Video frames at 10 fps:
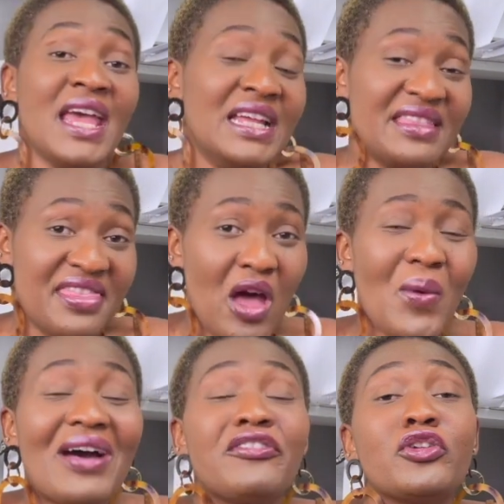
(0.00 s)
Now
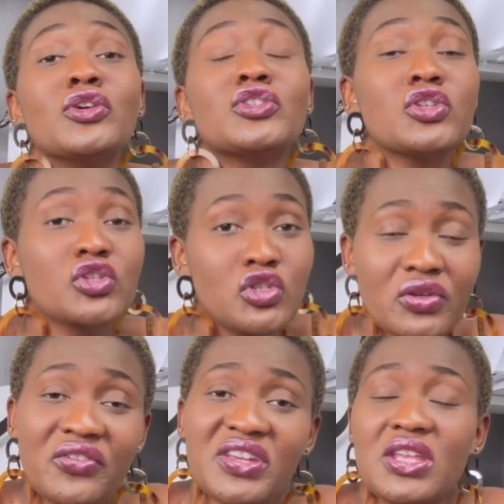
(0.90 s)
I've got two
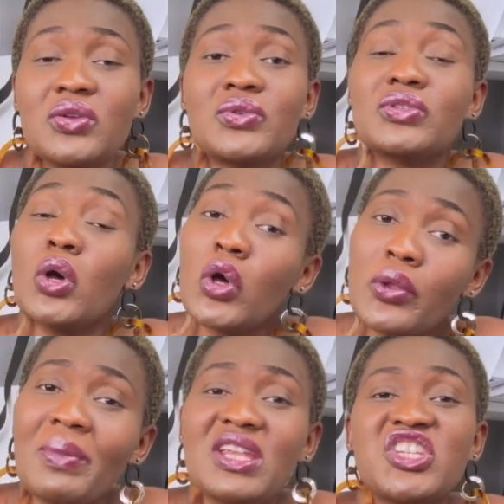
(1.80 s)
videos on
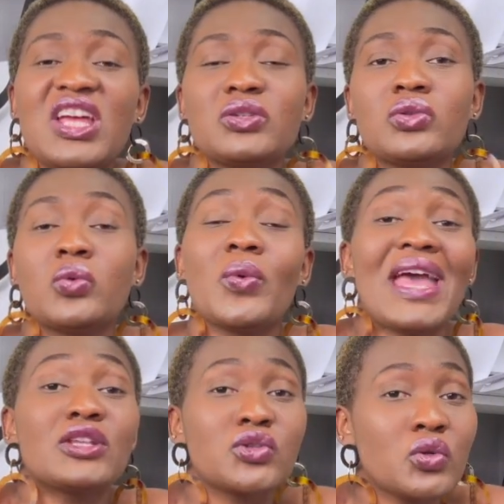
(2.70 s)
my channel where I
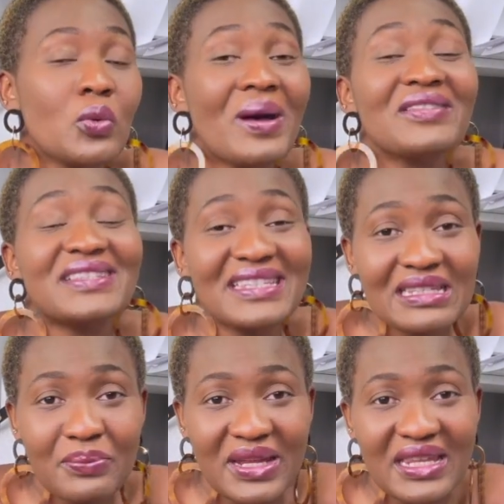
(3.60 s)
talk about
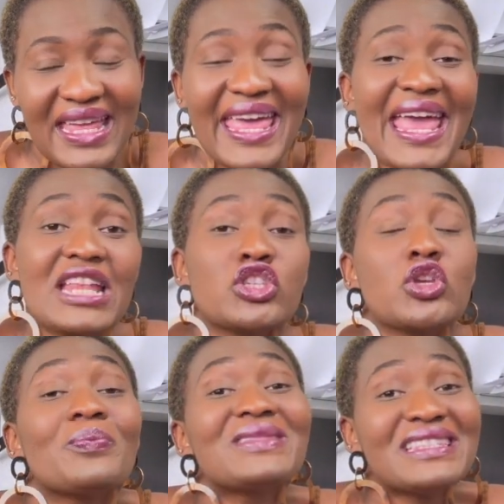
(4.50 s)
discipline and
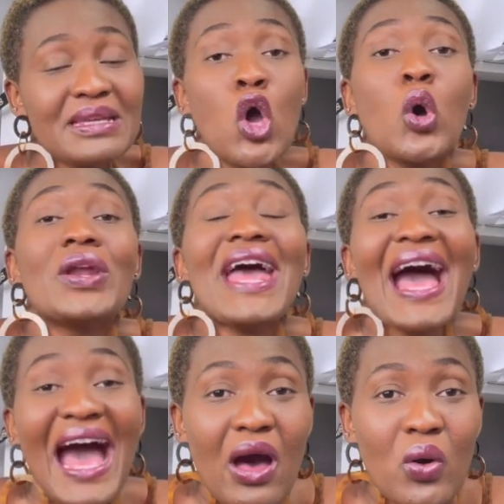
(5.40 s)
some tips on
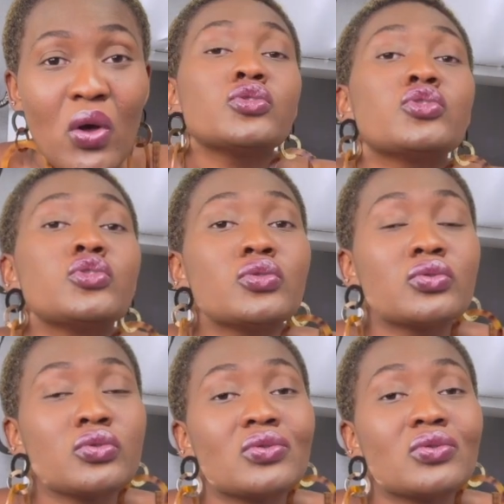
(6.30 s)
how to